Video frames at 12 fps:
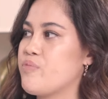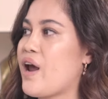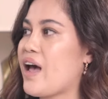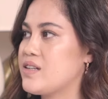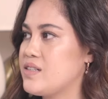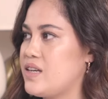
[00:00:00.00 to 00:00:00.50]

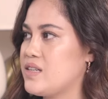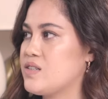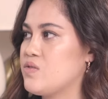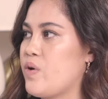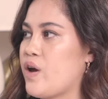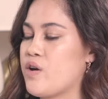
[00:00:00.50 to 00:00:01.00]

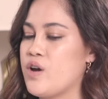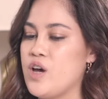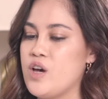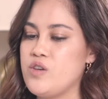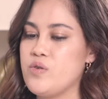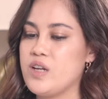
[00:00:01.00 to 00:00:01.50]
practice, where
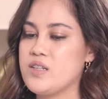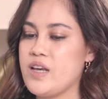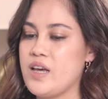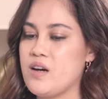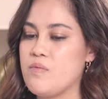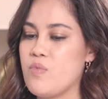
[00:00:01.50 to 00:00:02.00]
you can
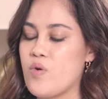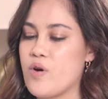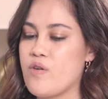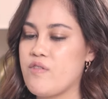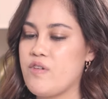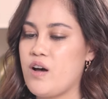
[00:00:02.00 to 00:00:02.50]
take a
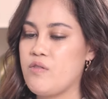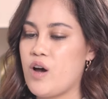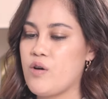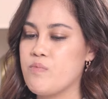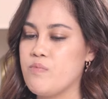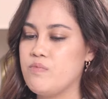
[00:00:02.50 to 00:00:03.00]
more
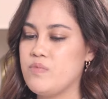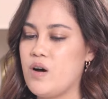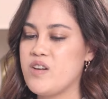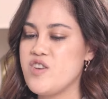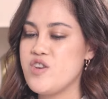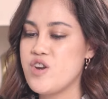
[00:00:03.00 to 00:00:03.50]
a
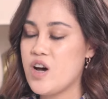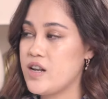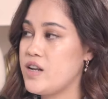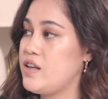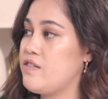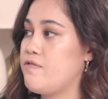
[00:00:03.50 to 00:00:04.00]

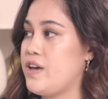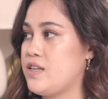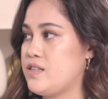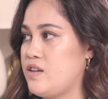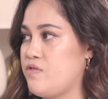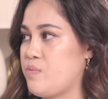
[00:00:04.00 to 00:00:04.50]

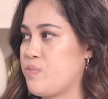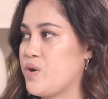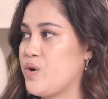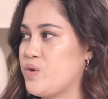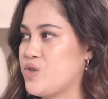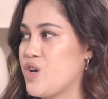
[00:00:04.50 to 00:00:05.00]
non-invasive
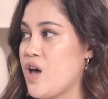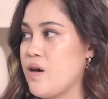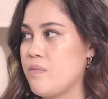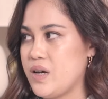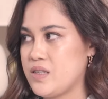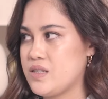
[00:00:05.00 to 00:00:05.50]
approach
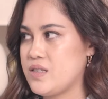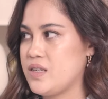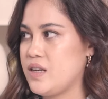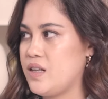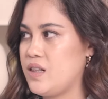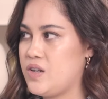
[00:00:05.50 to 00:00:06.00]
but
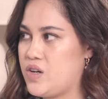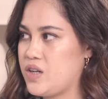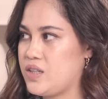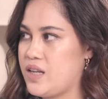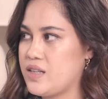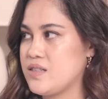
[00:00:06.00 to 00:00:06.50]
still
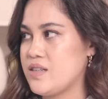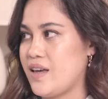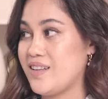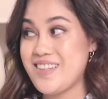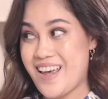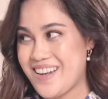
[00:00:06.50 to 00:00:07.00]
look, let's
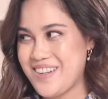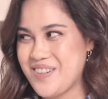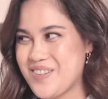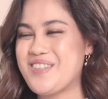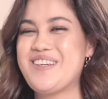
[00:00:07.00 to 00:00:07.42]
say, 10 years